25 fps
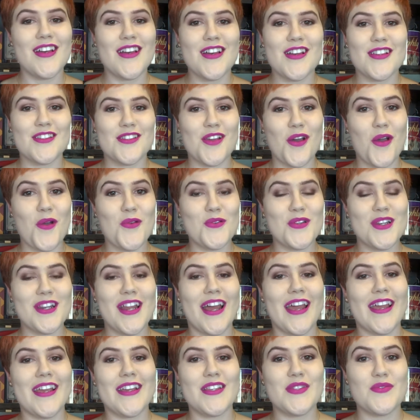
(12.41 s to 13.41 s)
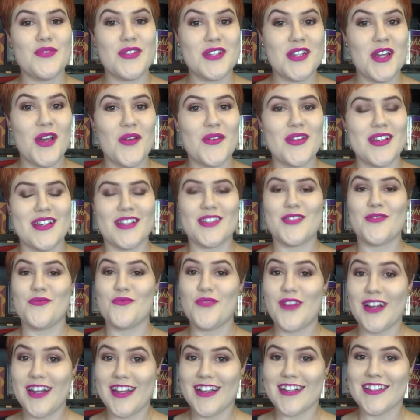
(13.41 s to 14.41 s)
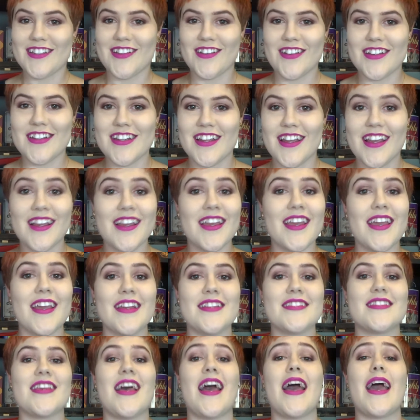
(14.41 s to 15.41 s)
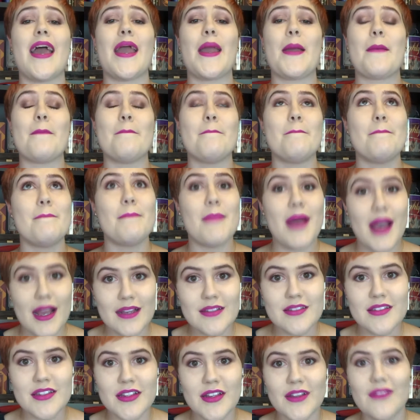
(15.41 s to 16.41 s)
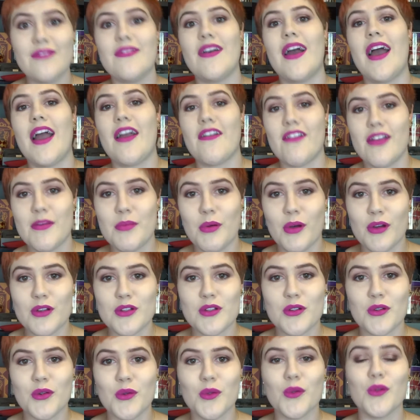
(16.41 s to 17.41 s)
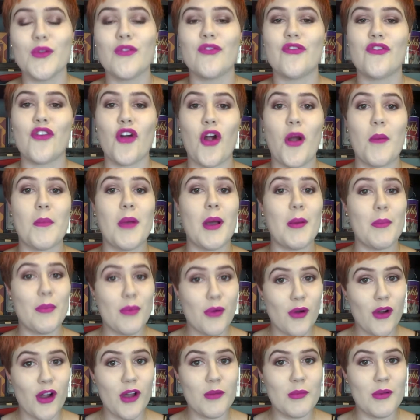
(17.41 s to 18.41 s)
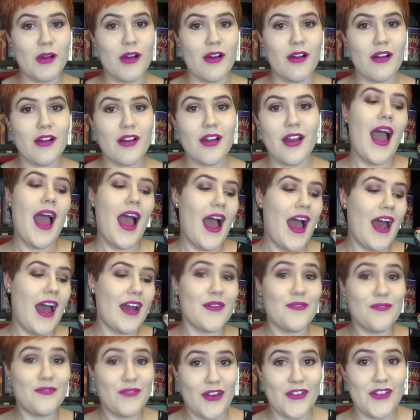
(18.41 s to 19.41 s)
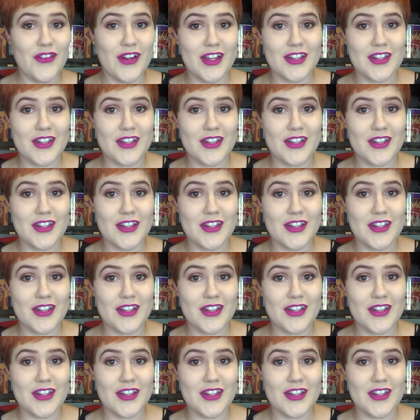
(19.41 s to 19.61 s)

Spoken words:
So today's video is really exciting. It's a massive Harry Potter haul from Primark, and I'm very